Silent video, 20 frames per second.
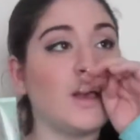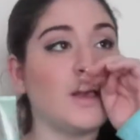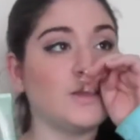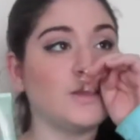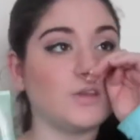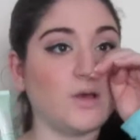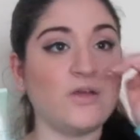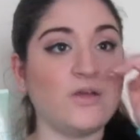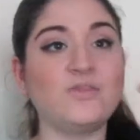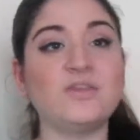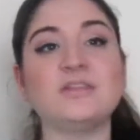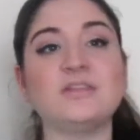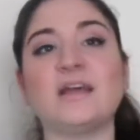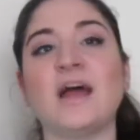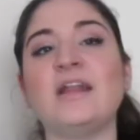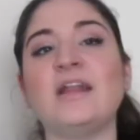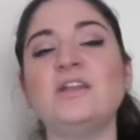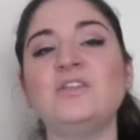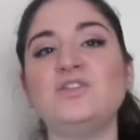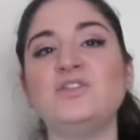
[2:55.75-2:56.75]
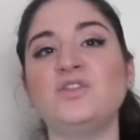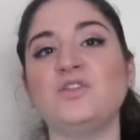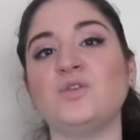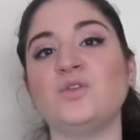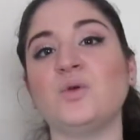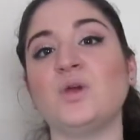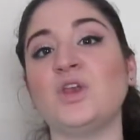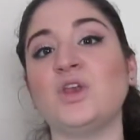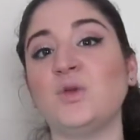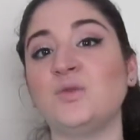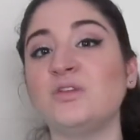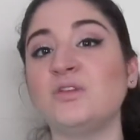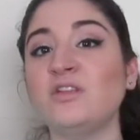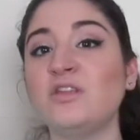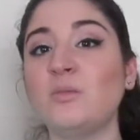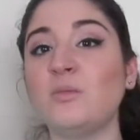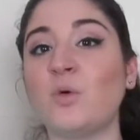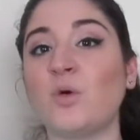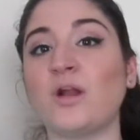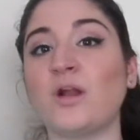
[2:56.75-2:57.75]
So I've decided to use it in
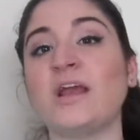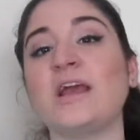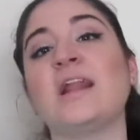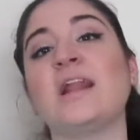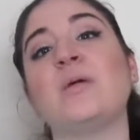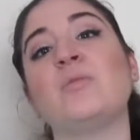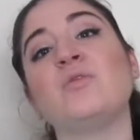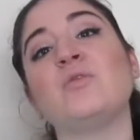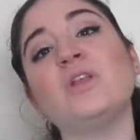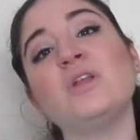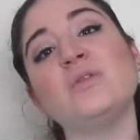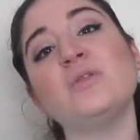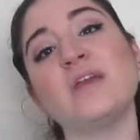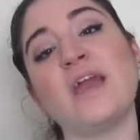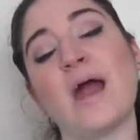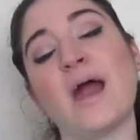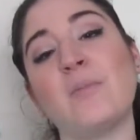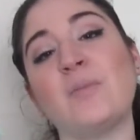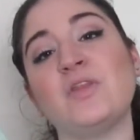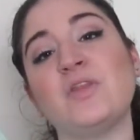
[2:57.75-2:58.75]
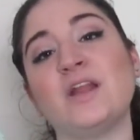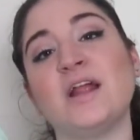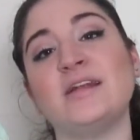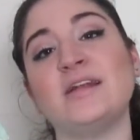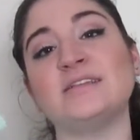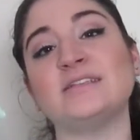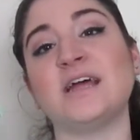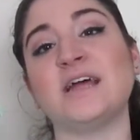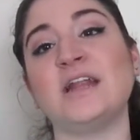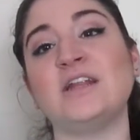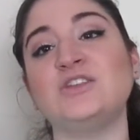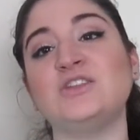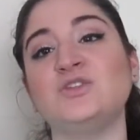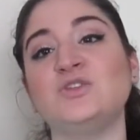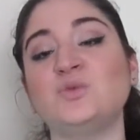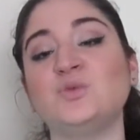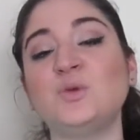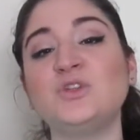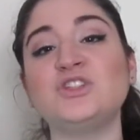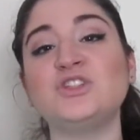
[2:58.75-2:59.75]
the morning, and I'm really happy that I decided to
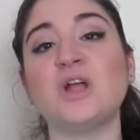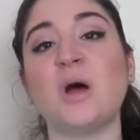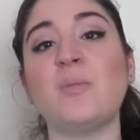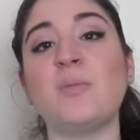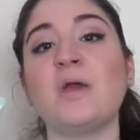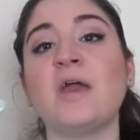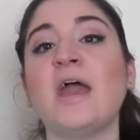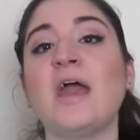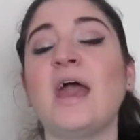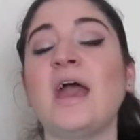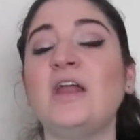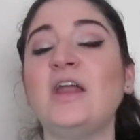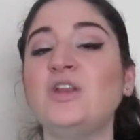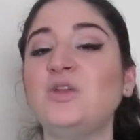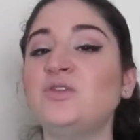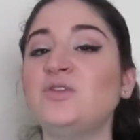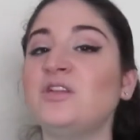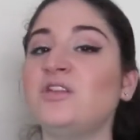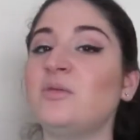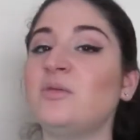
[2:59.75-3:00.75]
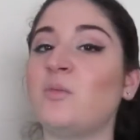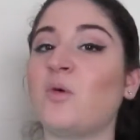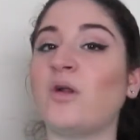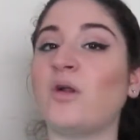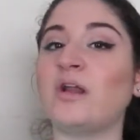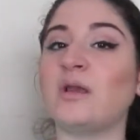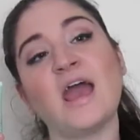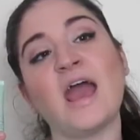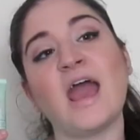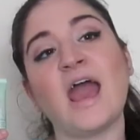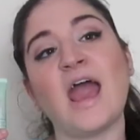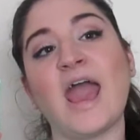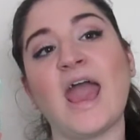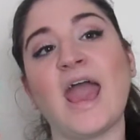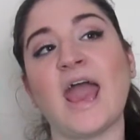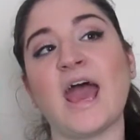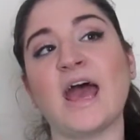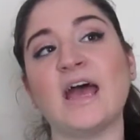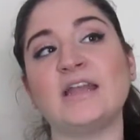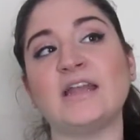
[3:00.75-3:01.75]
switch it up and use it in the morning.
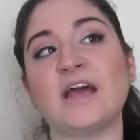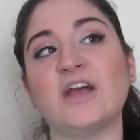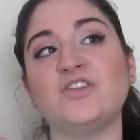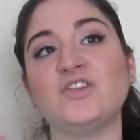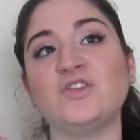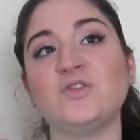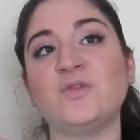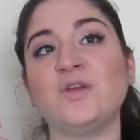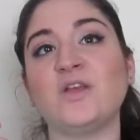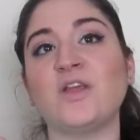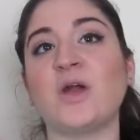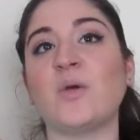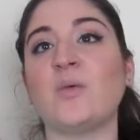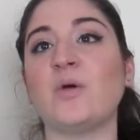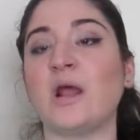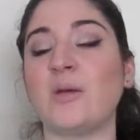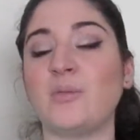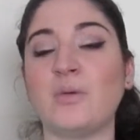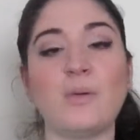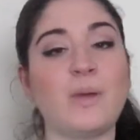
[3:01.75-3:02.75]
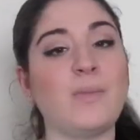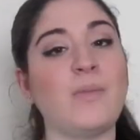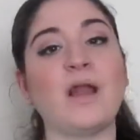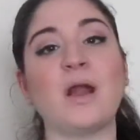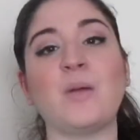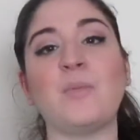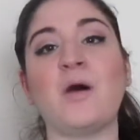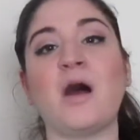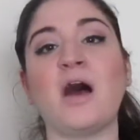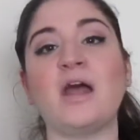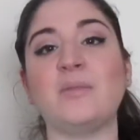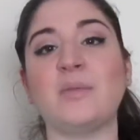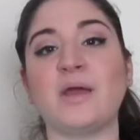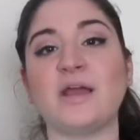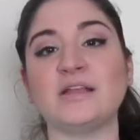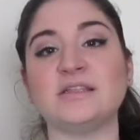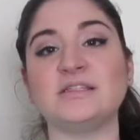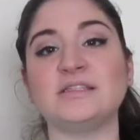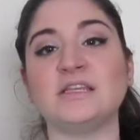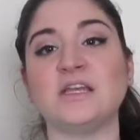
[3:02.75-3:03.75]
And I just feel like when I put my makeup on and my
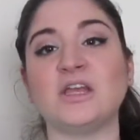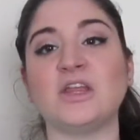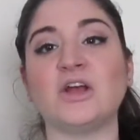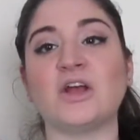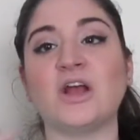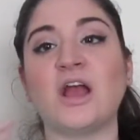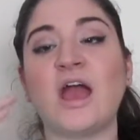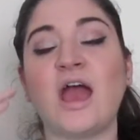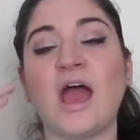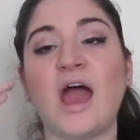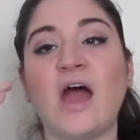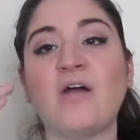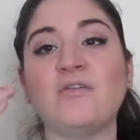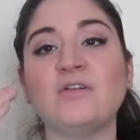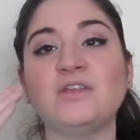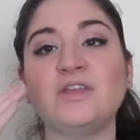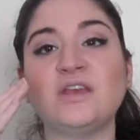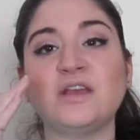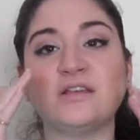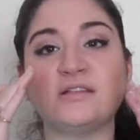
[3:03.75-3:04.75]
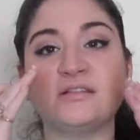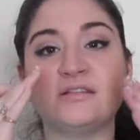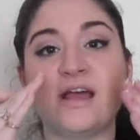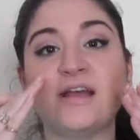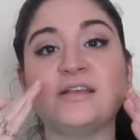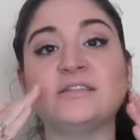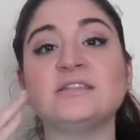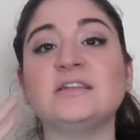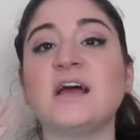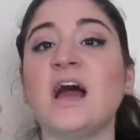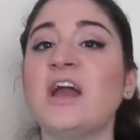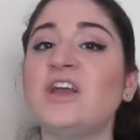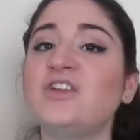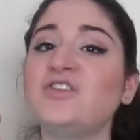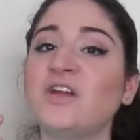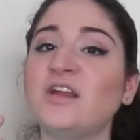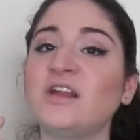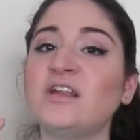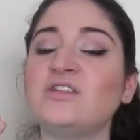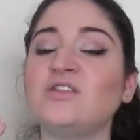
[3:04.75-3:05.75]
concealer, everything is nice and
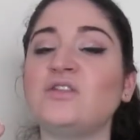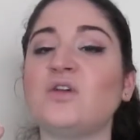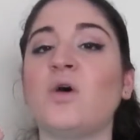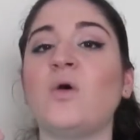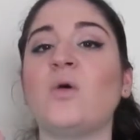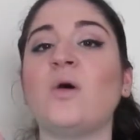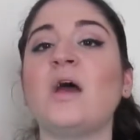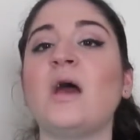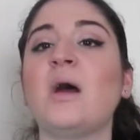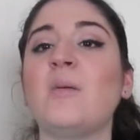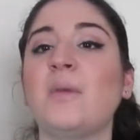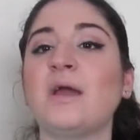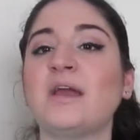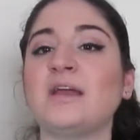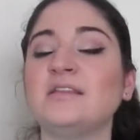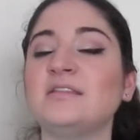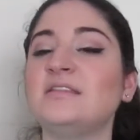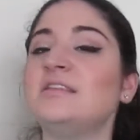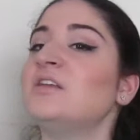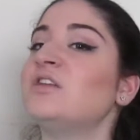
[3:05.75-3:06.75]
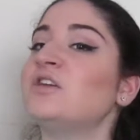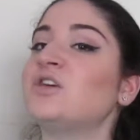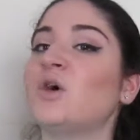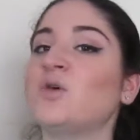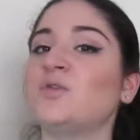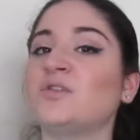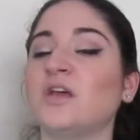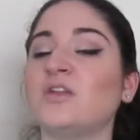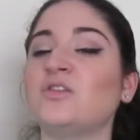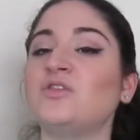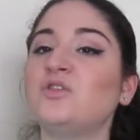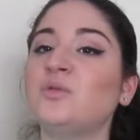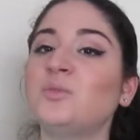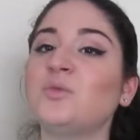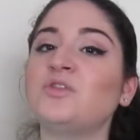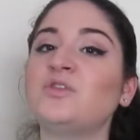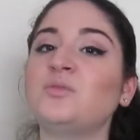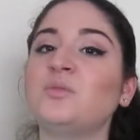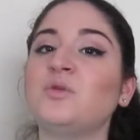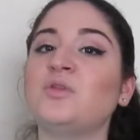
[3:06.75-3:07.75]
hydrated, so my concealer goes on
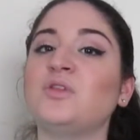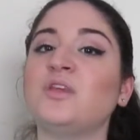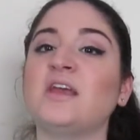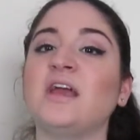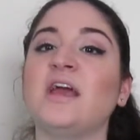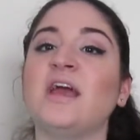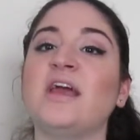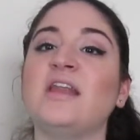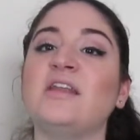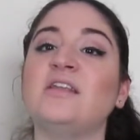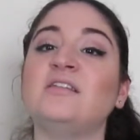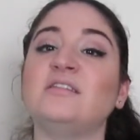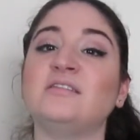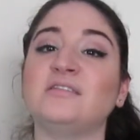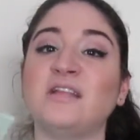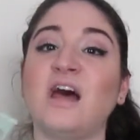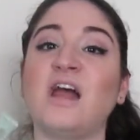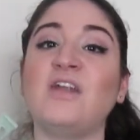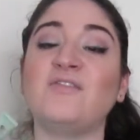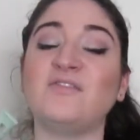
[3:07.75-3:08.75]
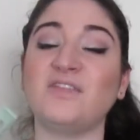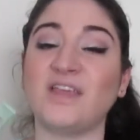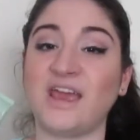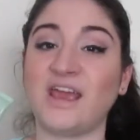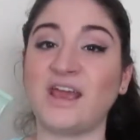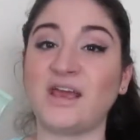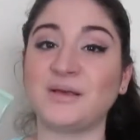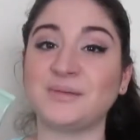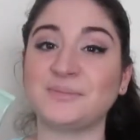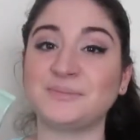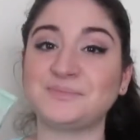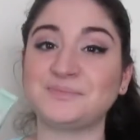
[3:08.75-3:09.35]
super smoothly and does not flake.